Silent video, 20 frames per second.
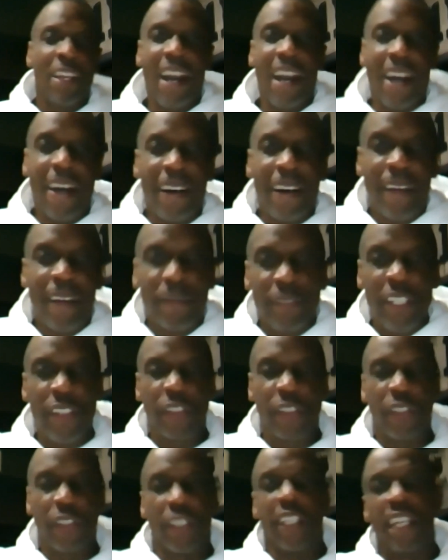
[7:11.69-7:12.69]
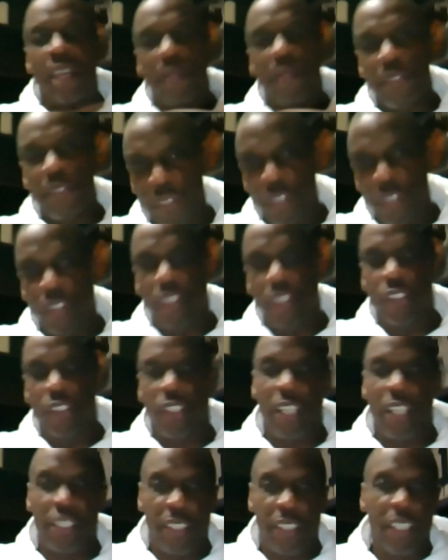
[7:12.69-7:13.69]
And so the chemistry started
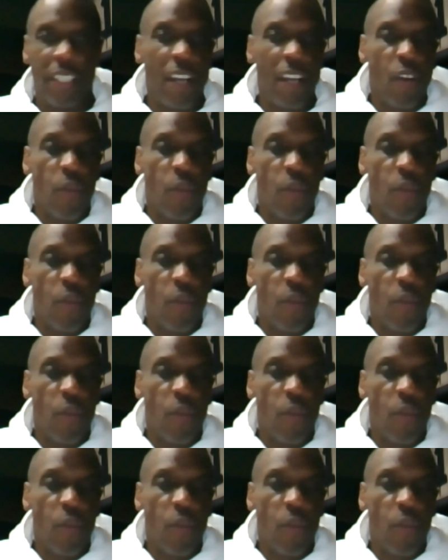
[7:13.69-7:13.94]
changing.